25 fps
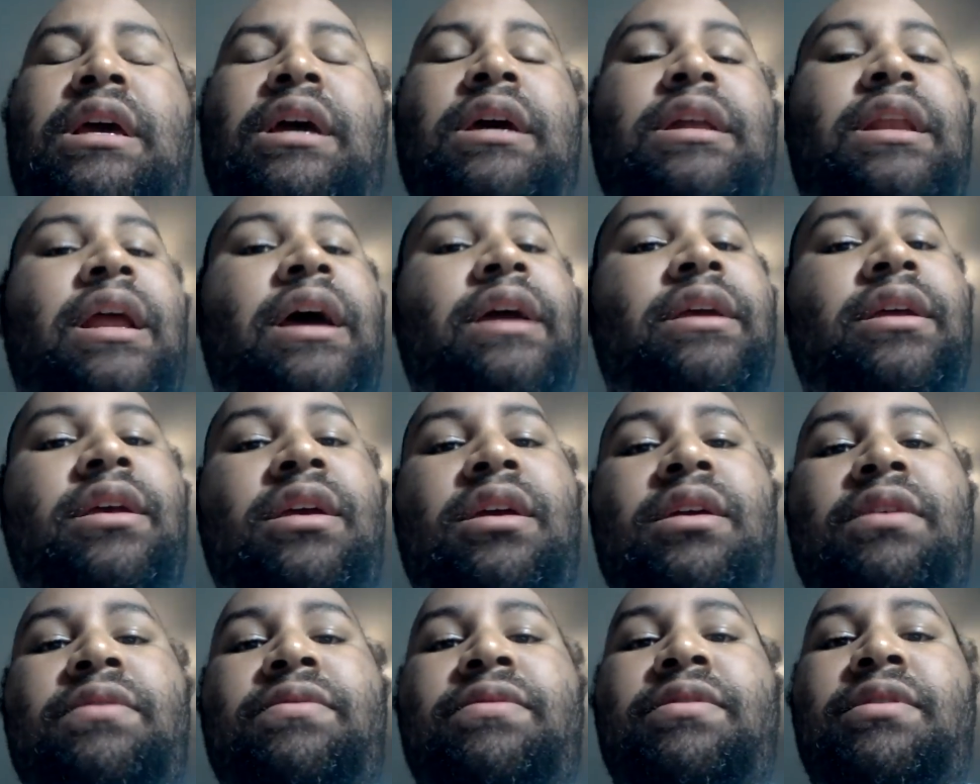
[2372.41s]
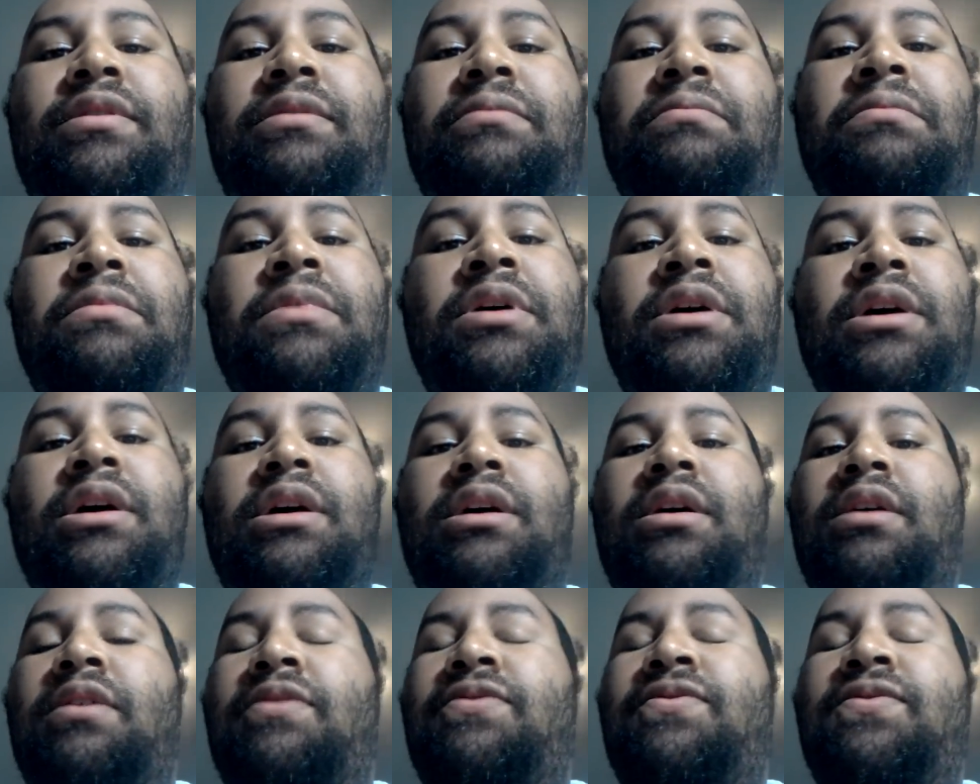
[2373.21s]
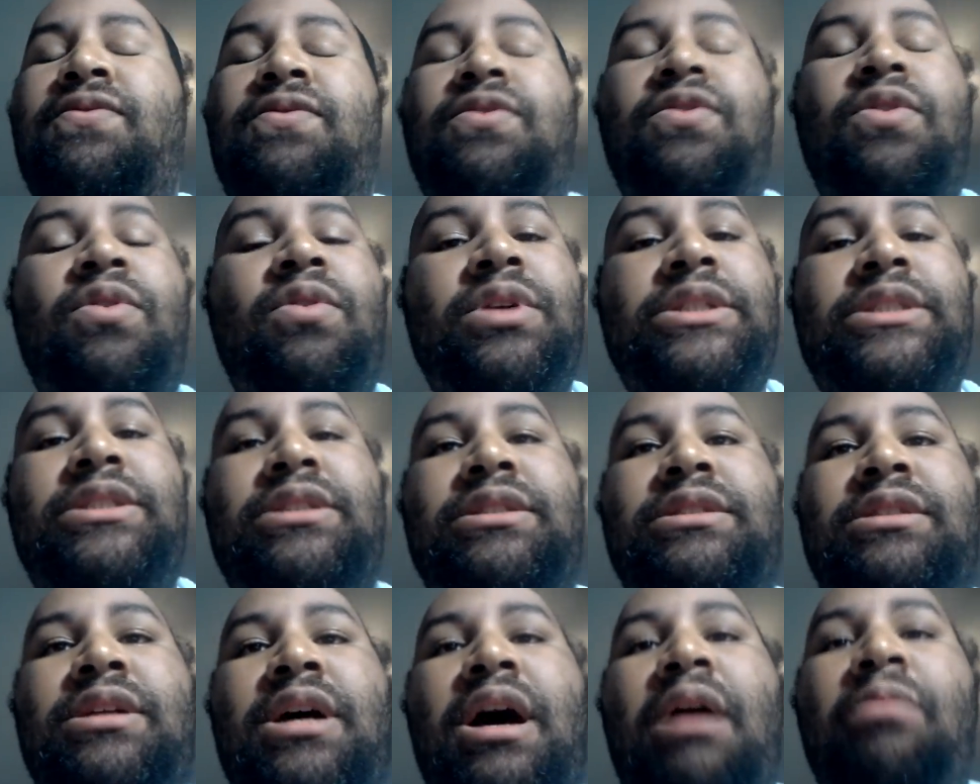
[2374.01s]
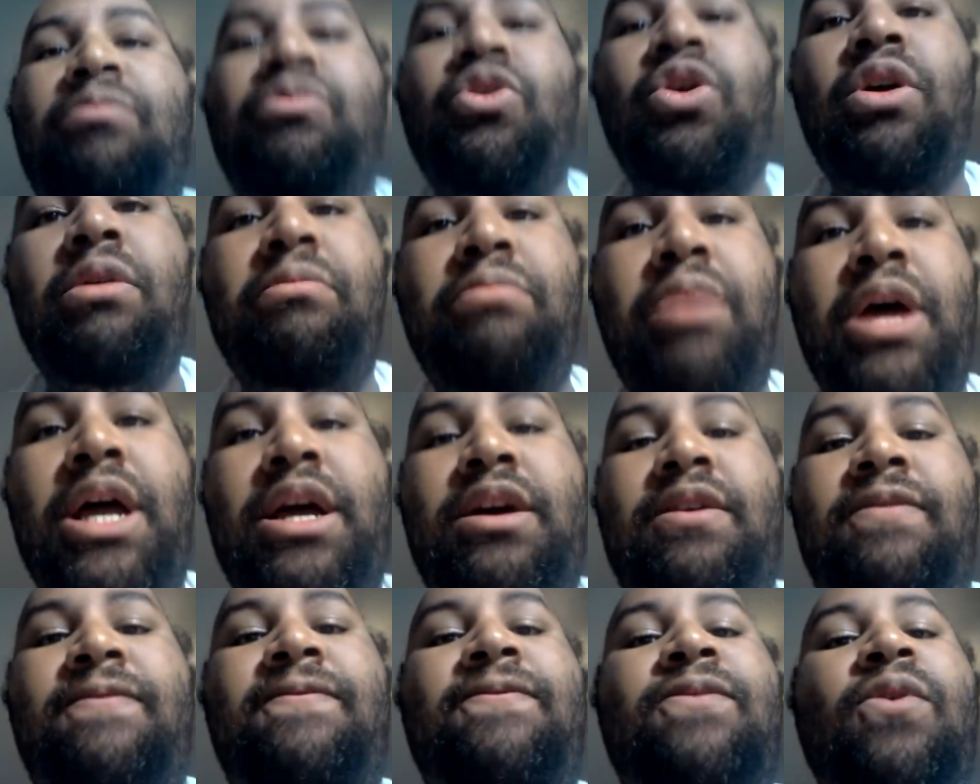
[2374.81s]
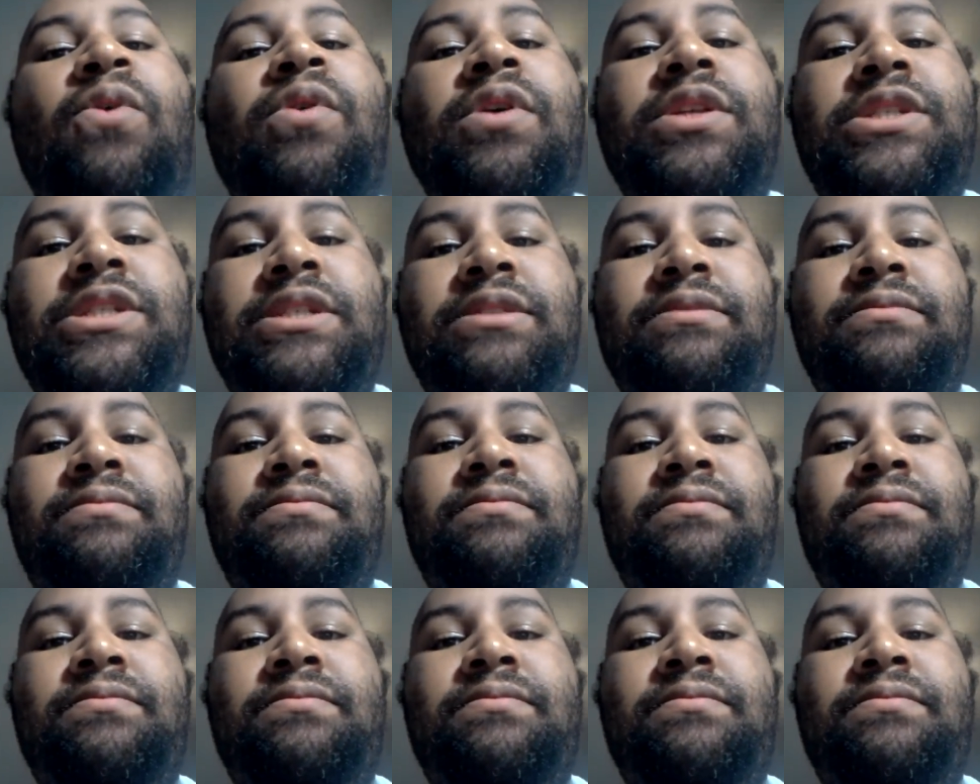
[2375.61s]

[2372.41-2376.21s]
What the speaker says: and I gave him a fortune, I bought back a fortune.